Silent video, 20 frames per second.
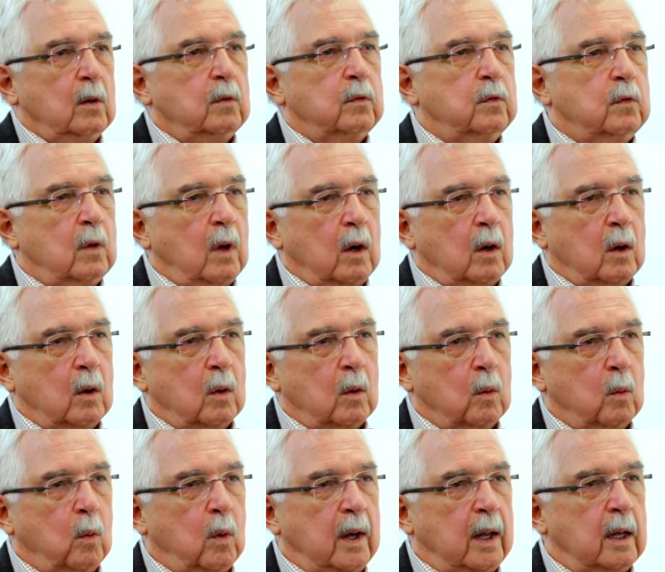
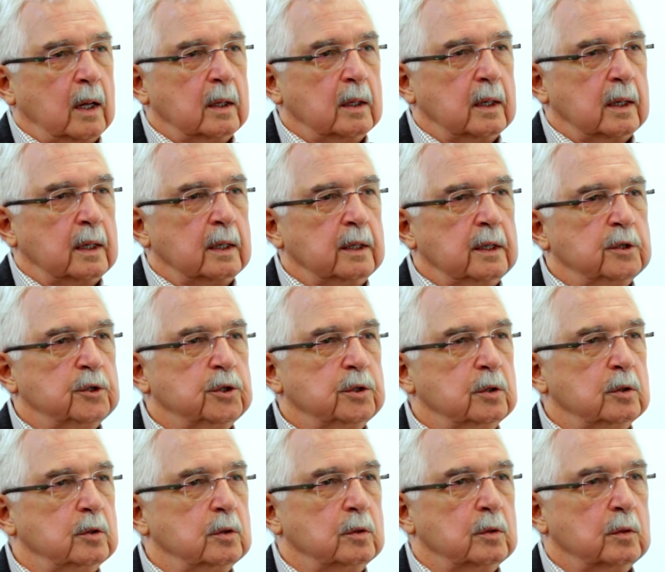So when an
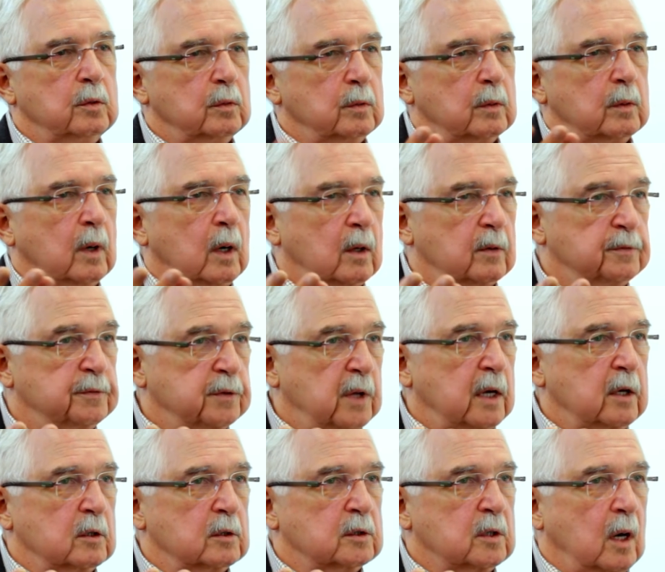issue
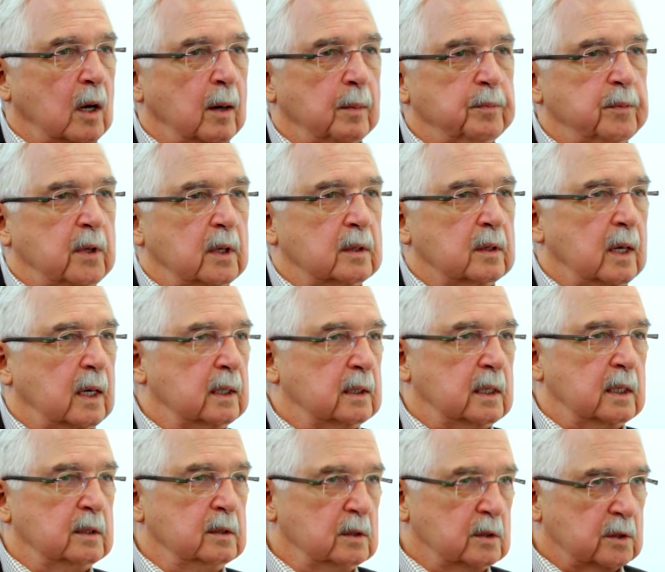flares up that they
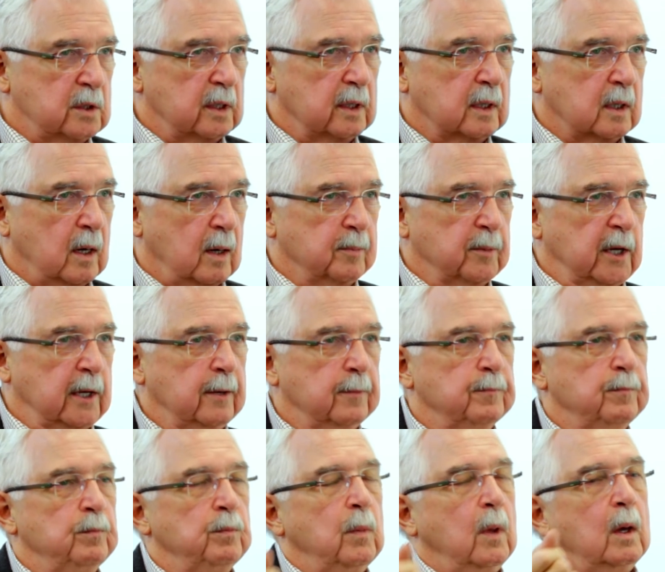didn't see coming,
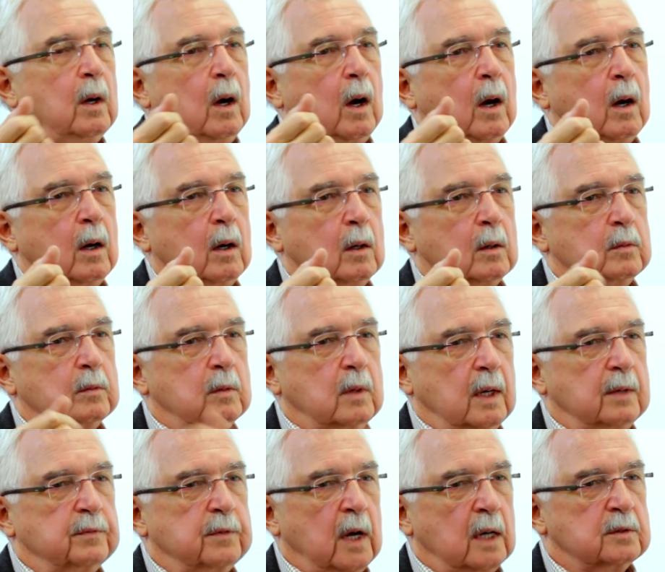
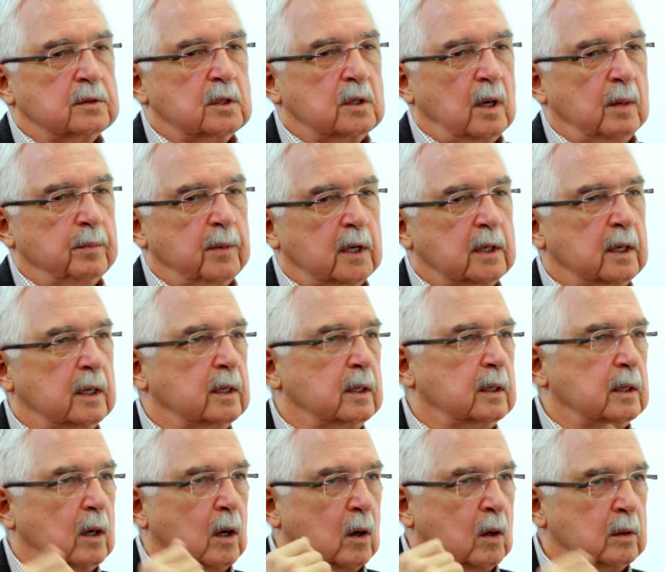they've got
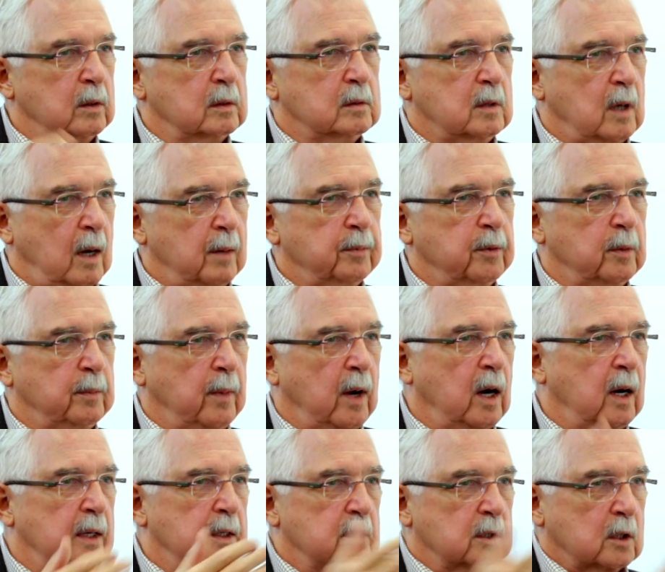somebody on top of
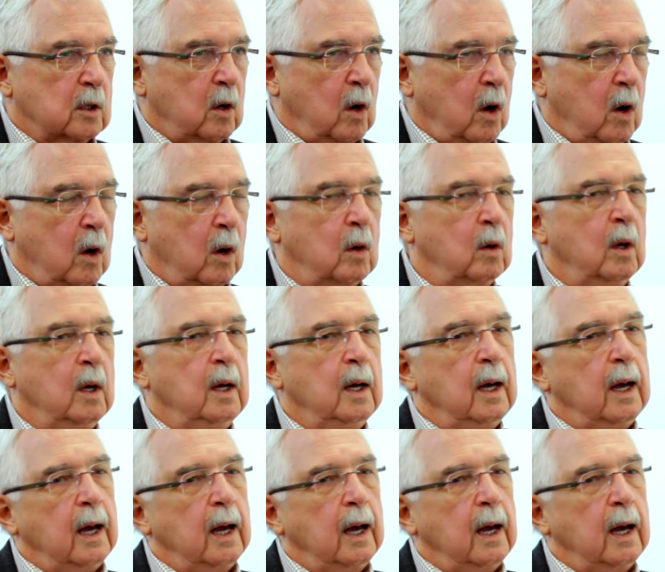mind to call.